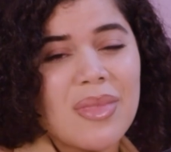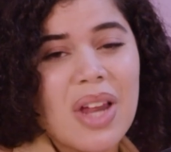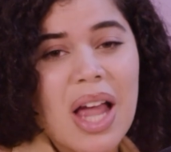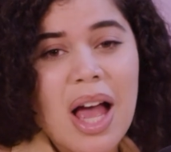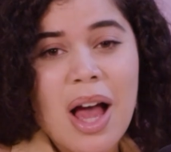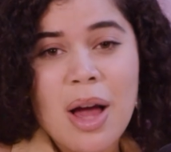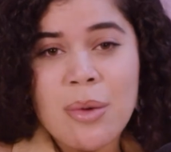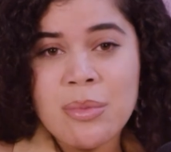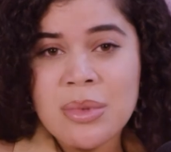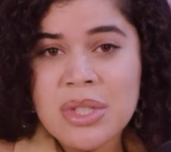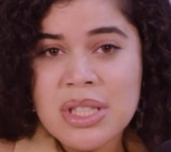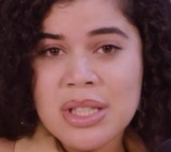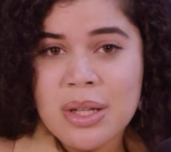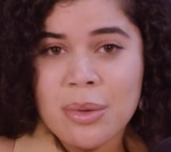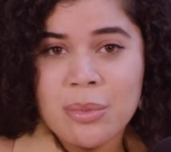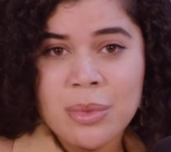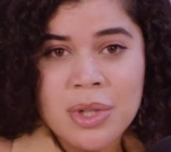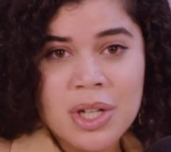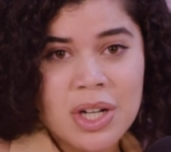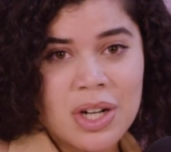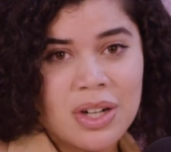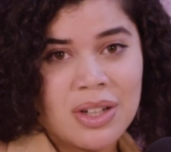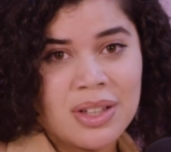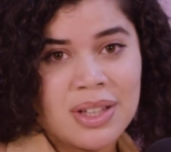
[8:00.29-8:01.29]
I'm a summer
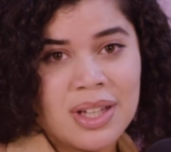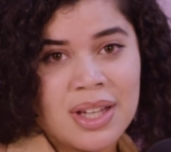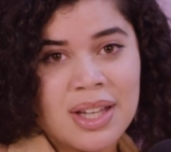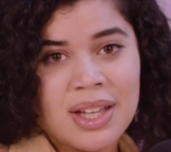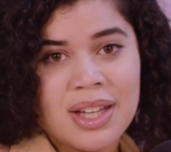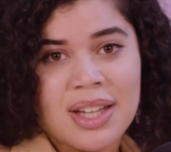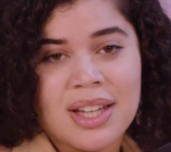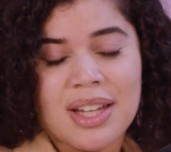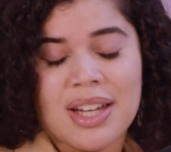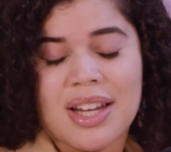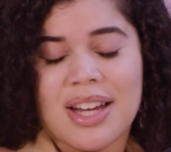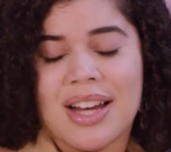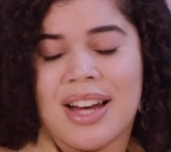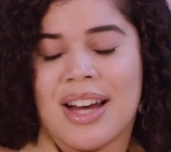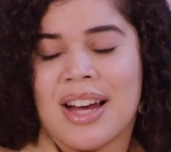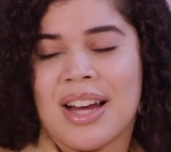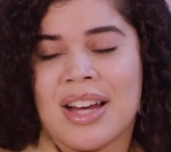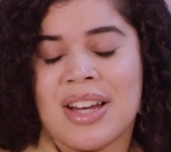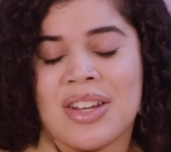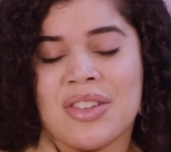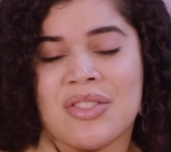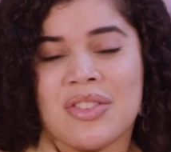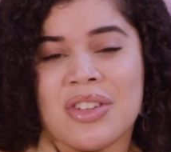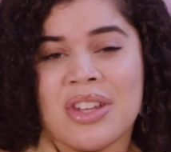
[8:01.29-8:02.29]
girly.
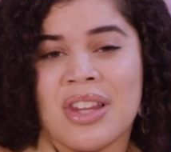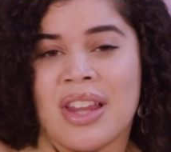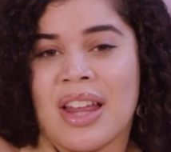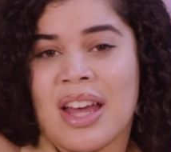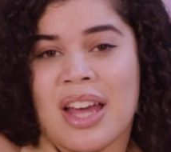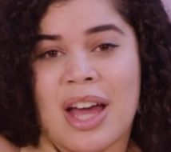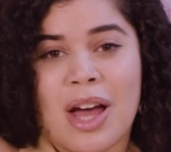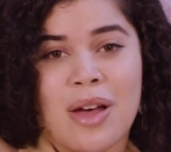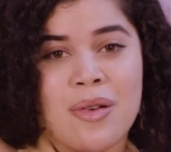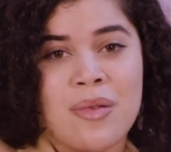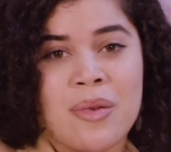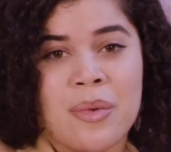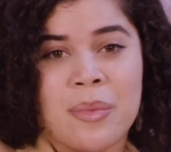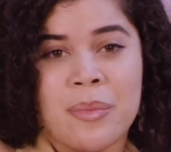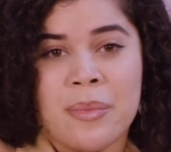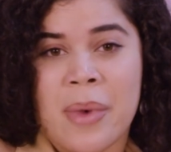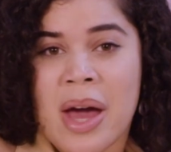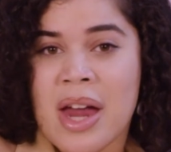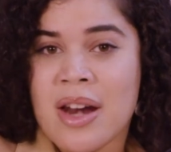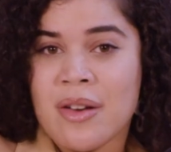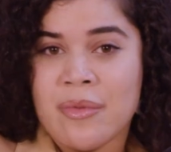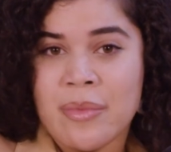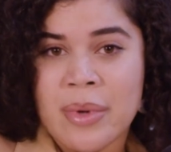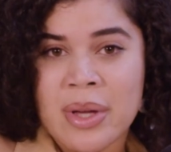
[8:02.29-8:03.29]
I feel like I
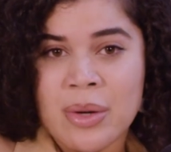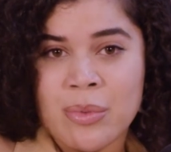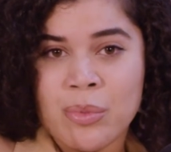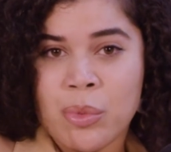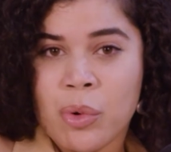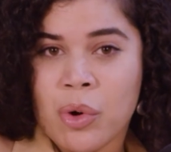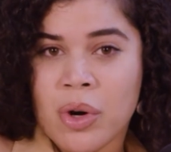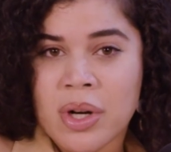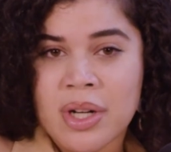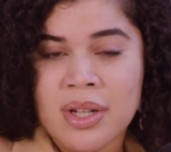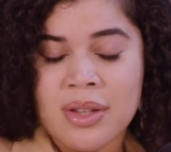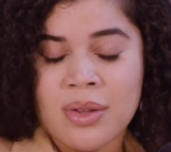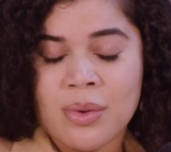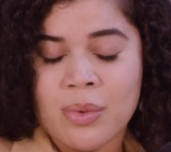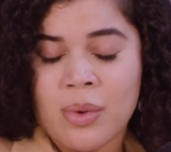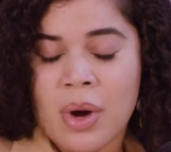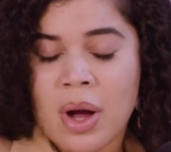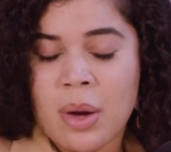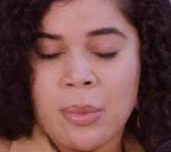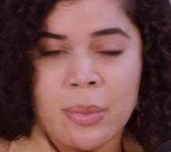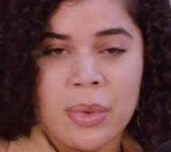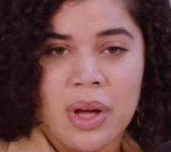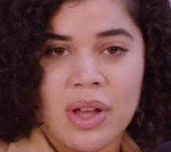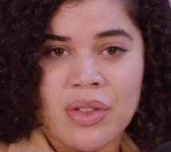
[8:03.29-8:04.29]
might have been born in the
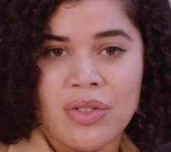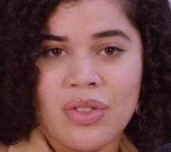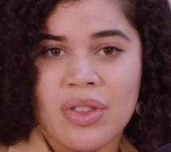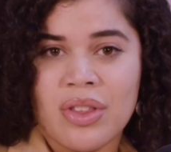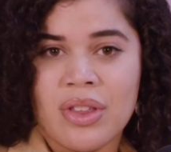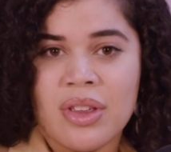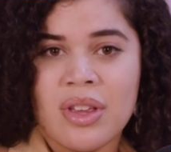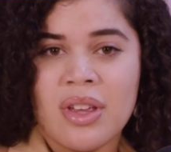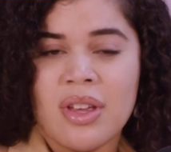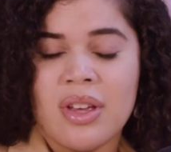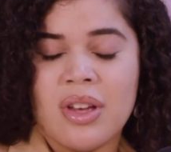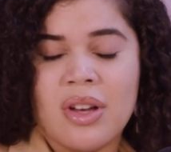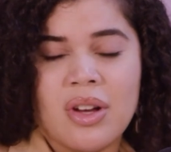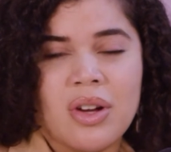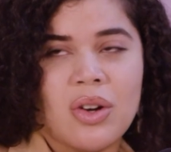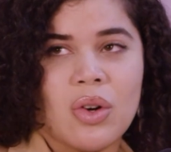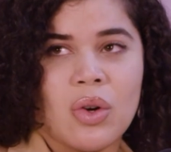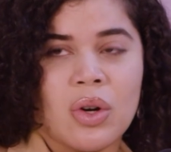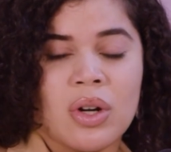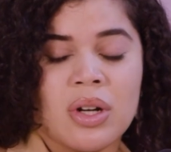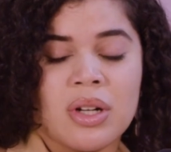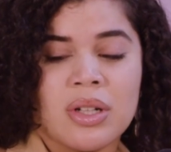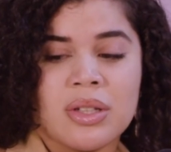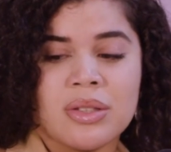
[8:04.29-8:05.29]
wrong month,
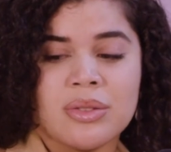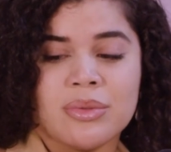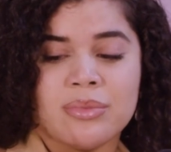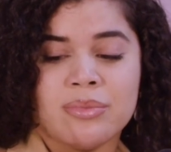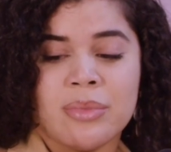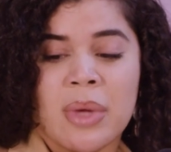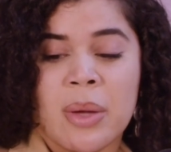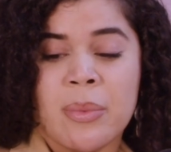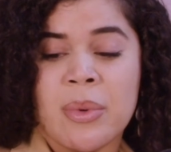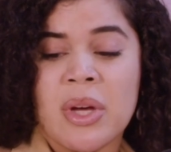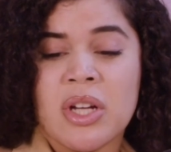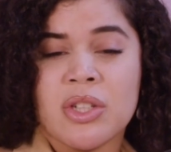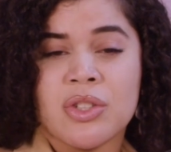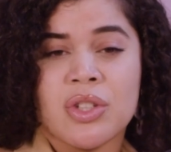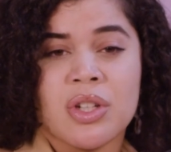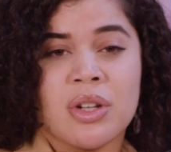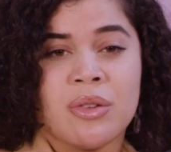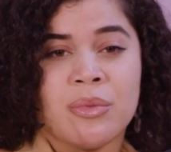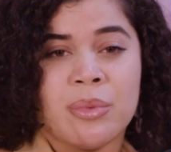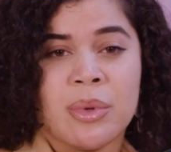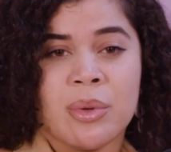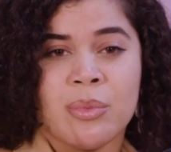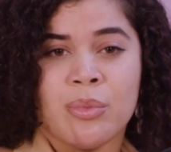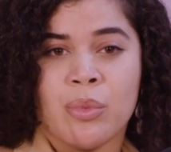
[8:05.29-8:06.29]
or maybe I should
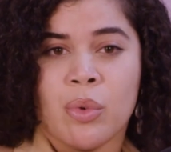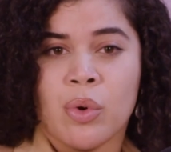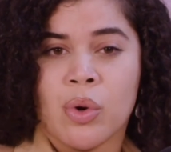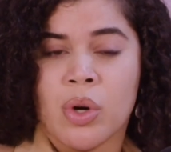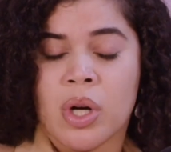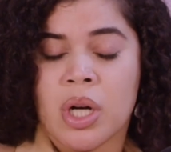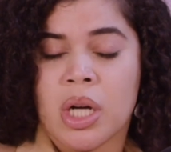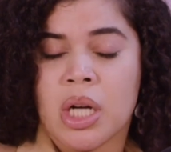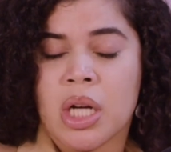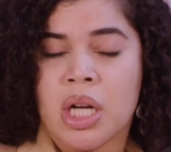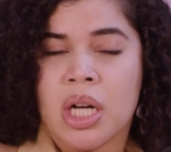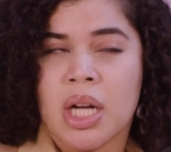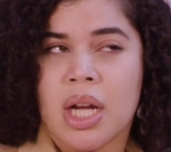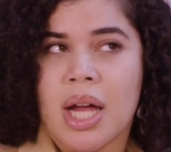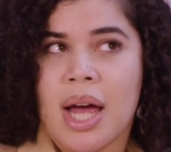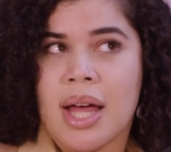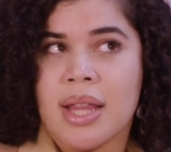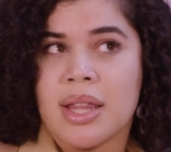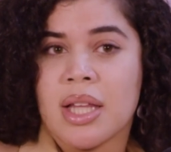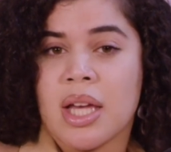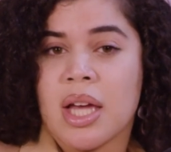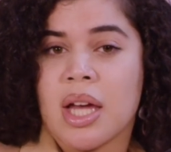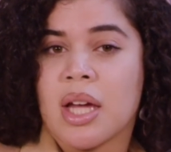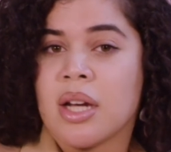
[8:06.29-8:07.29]
have been born
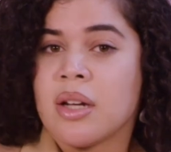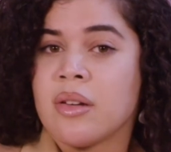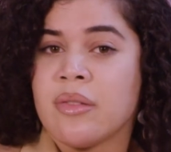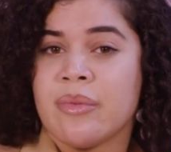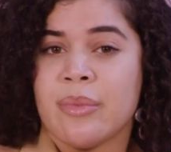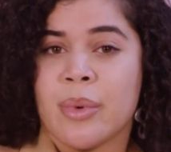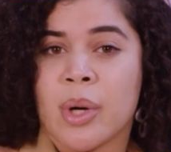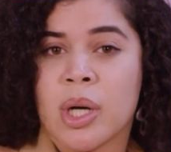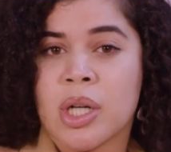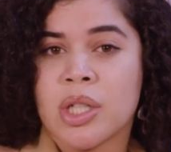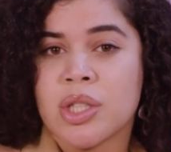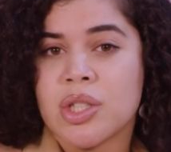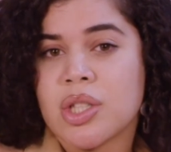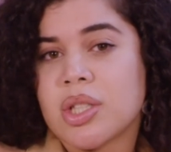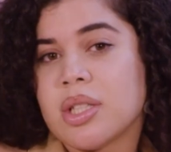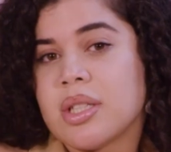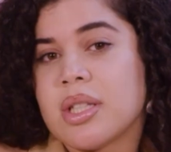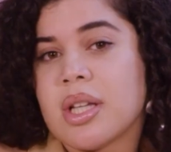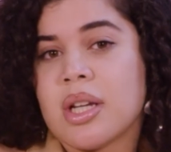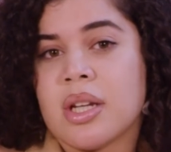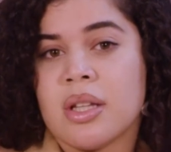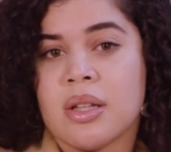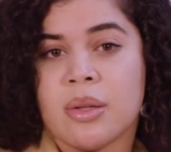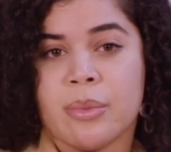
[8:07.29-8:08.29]
at the end of March
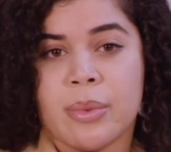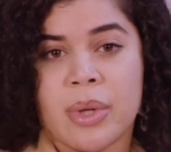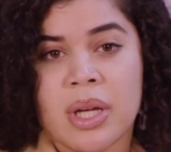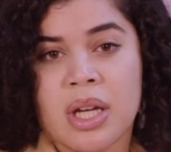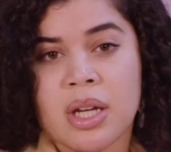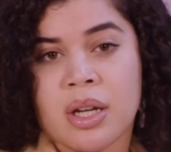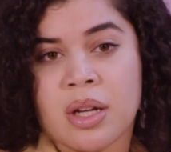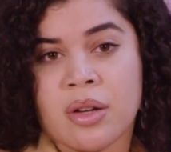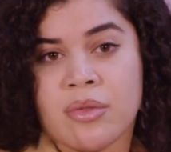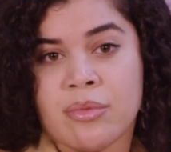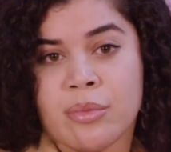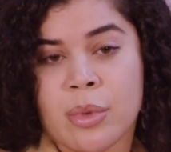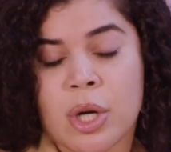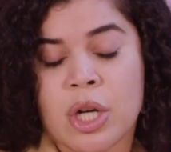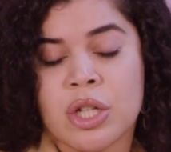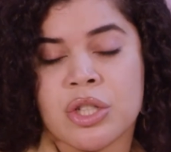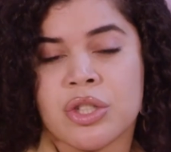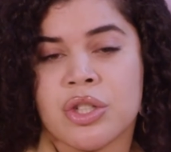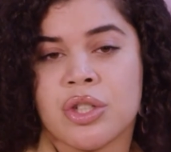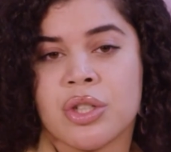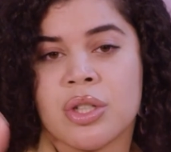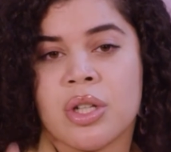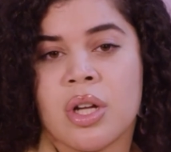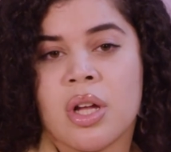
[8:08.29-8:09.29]
instead of the beginning of
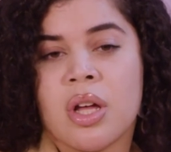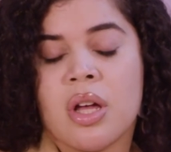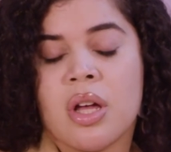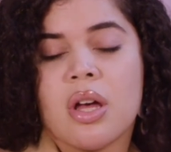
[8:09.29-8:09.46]
March.